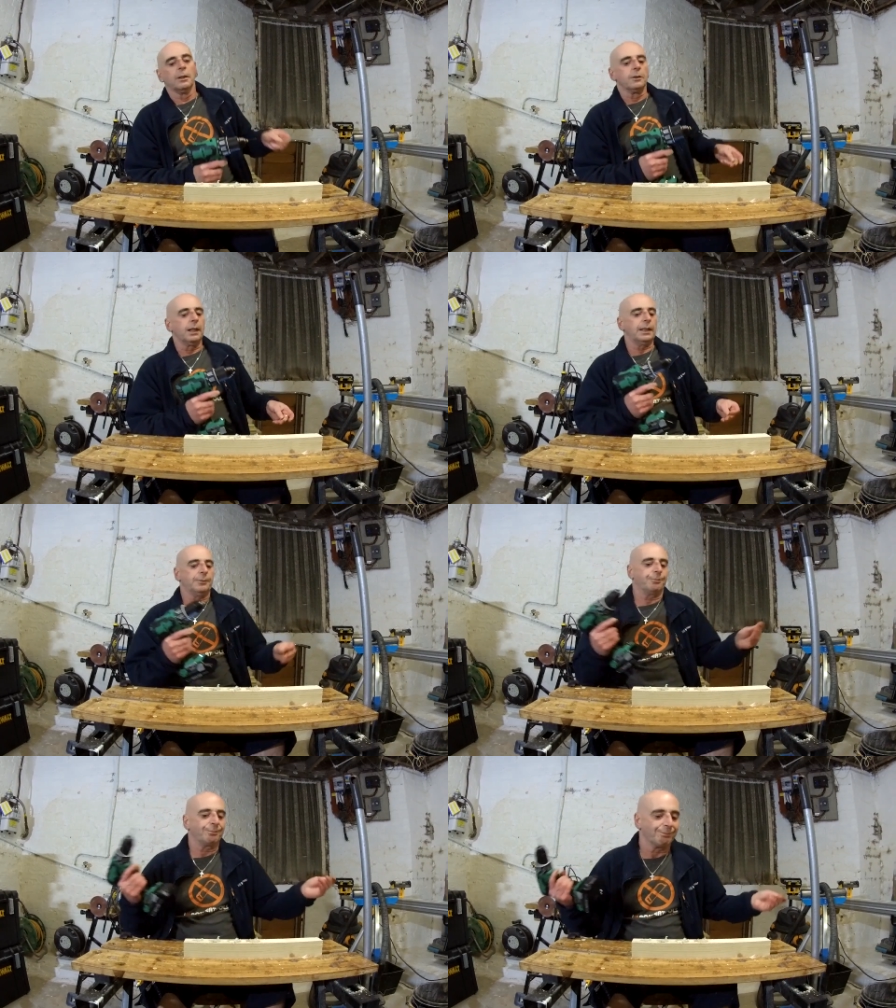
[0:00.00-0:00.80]

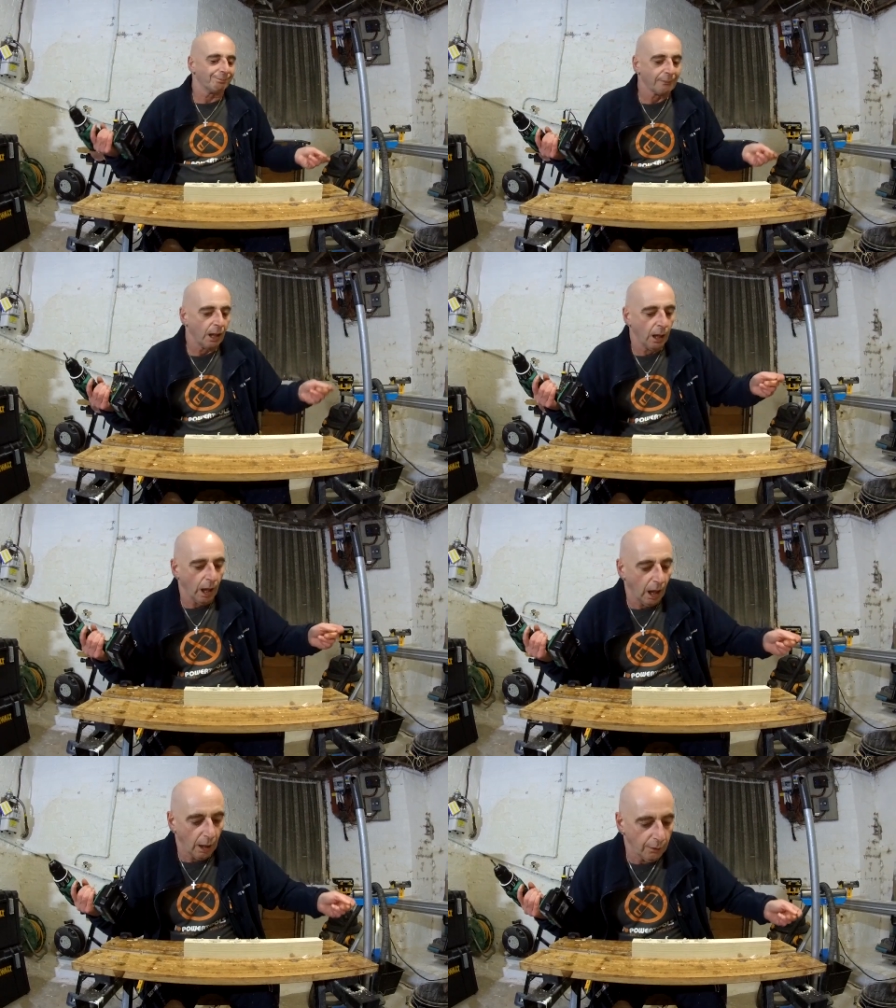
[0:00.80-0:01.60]
Right,
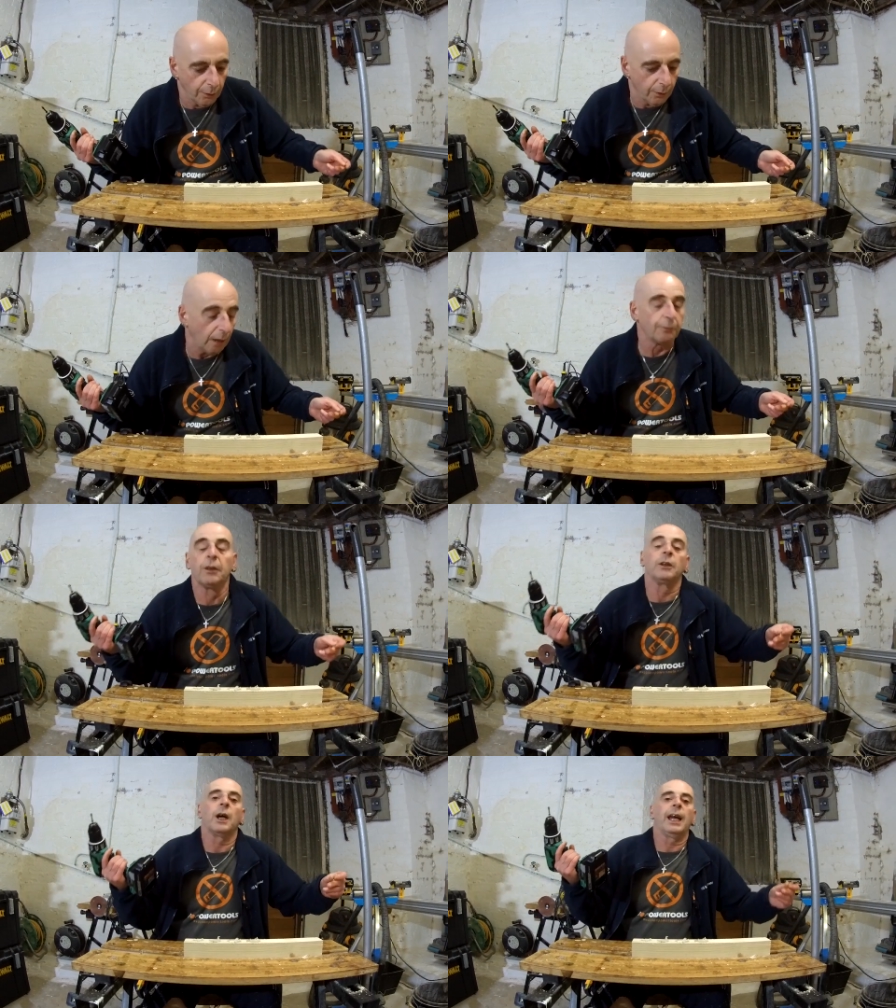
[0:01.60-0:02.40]
I haven't
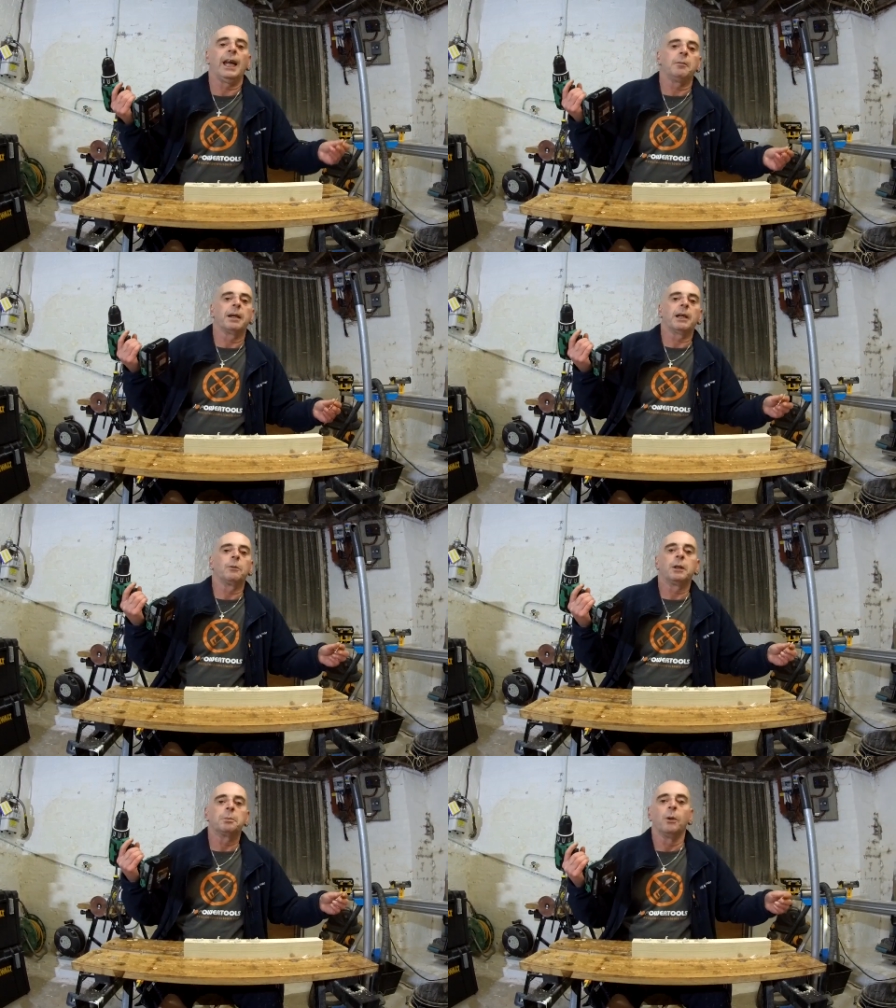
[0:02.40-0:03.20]
really got anything bigger
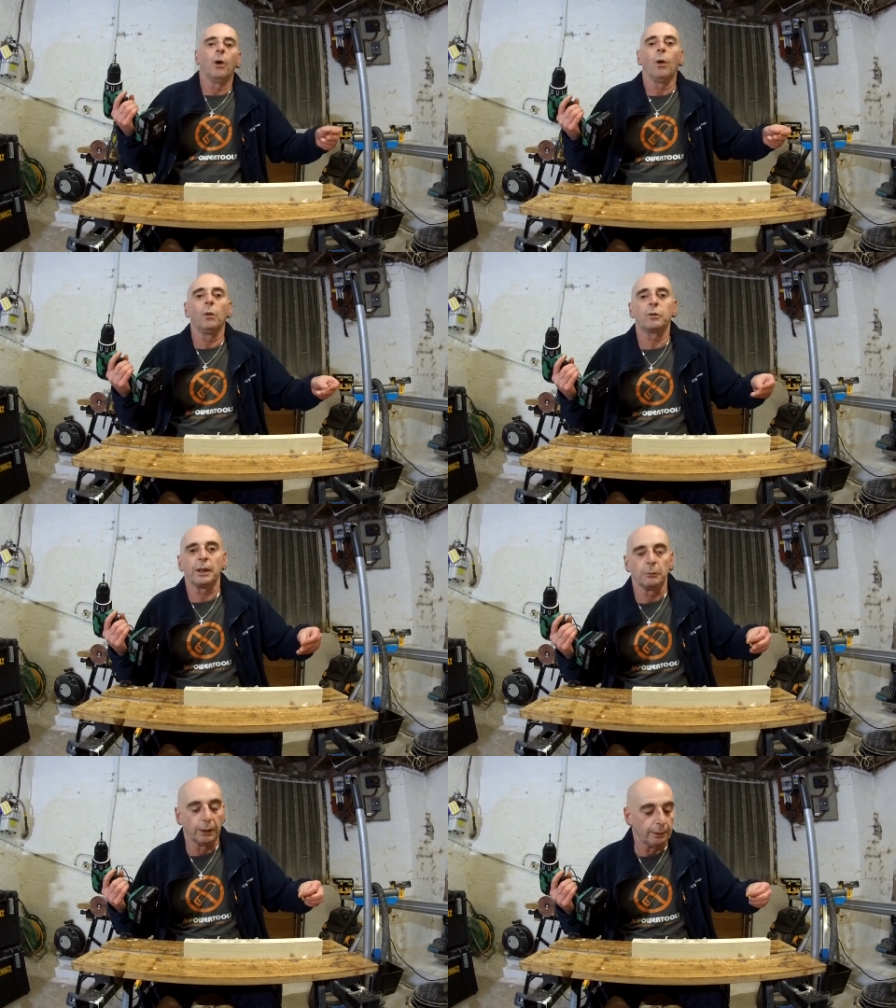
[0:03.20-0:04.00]
we can put holes
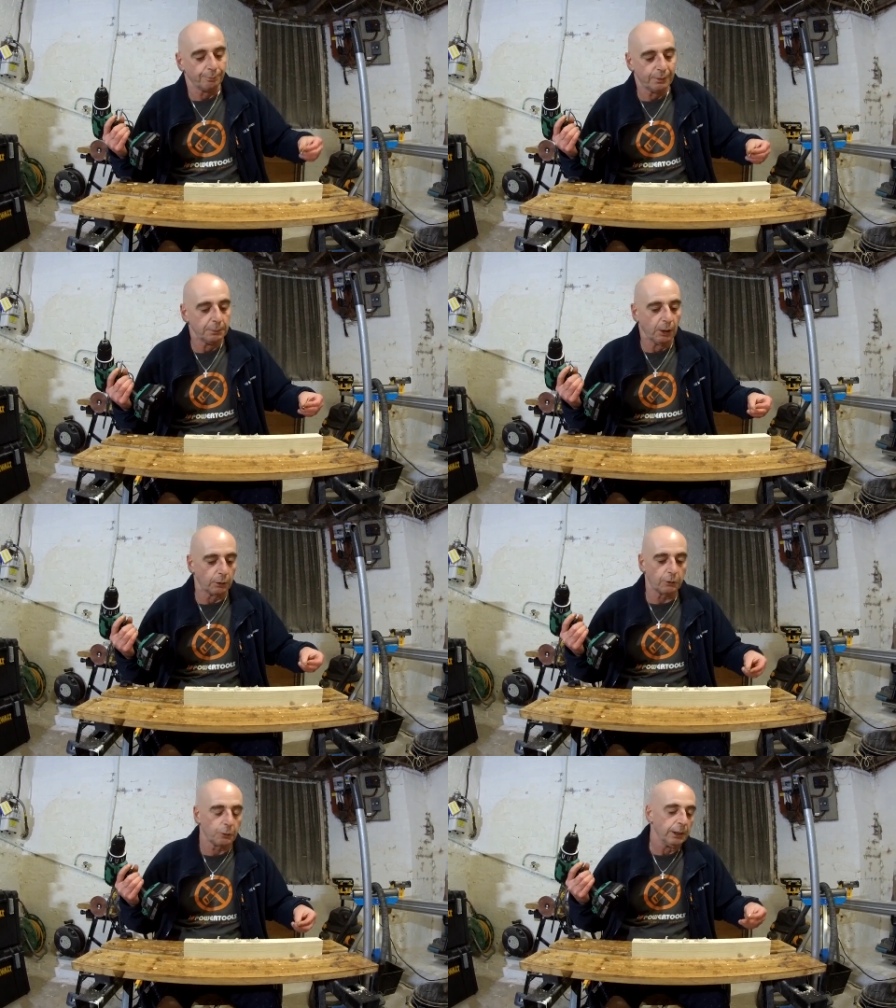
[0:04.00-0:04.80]
in with, to be
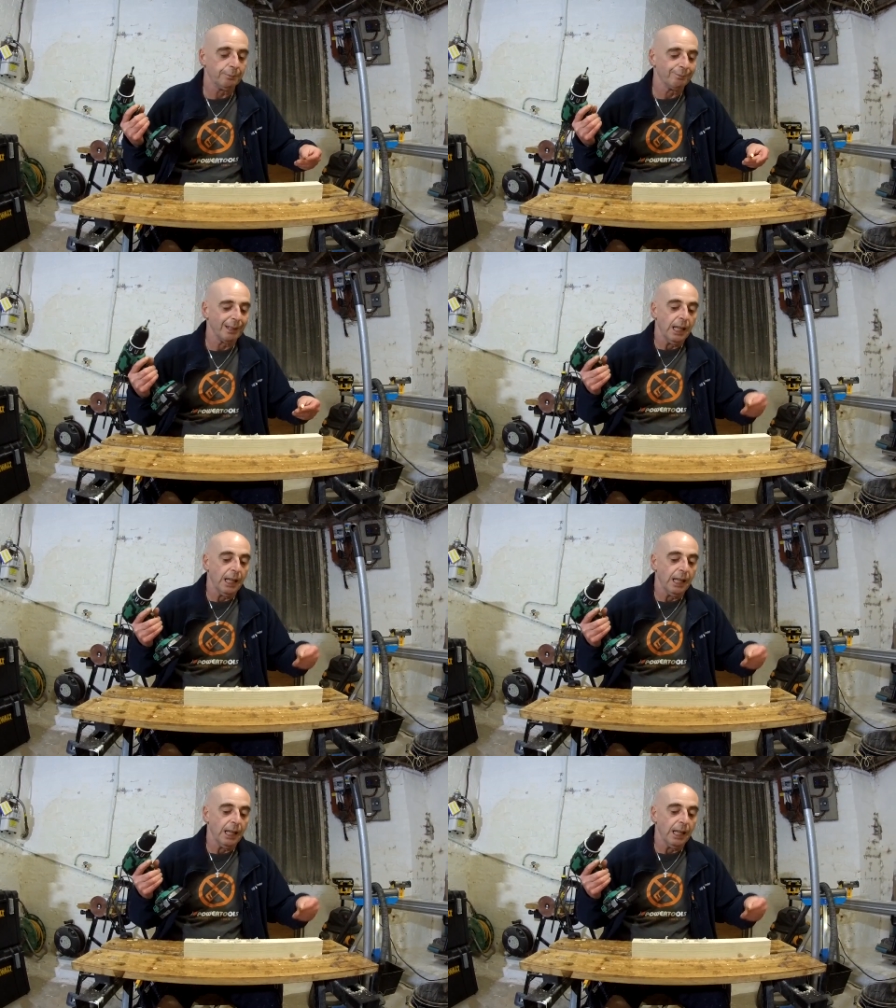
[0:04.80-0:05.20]
honest with you.